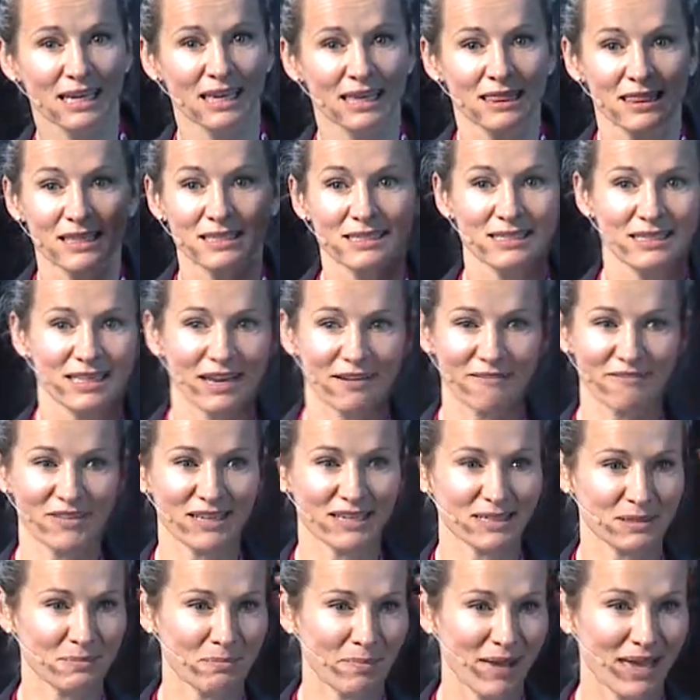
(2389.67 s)
The stuff
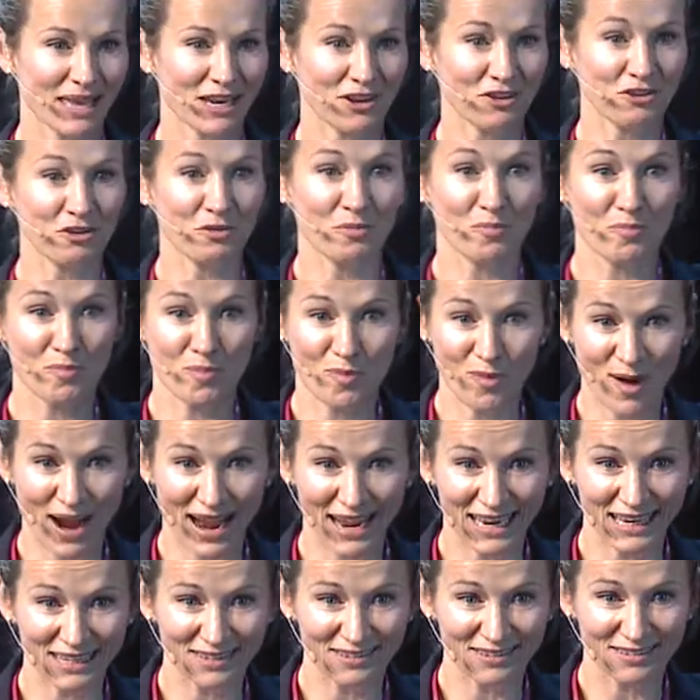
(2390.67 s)
that's made in your
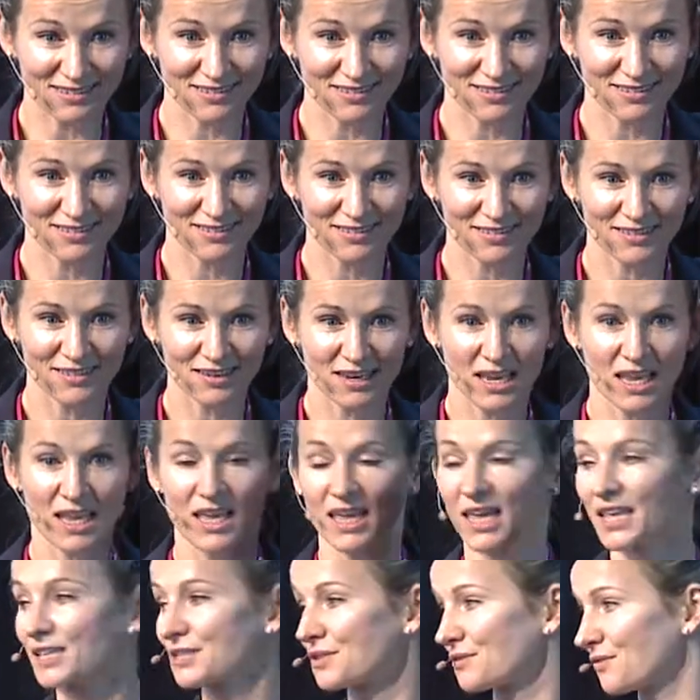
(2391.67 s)
brain
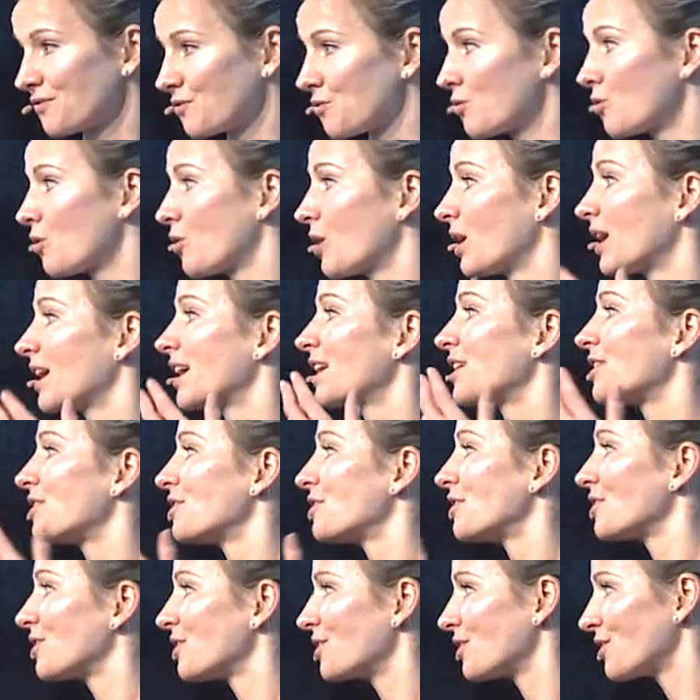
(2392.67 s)
is for
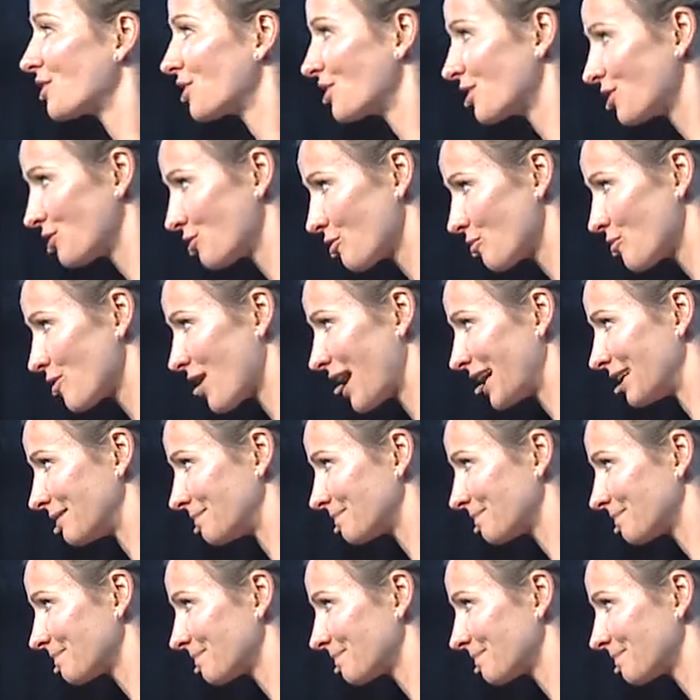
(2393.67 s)
your brain.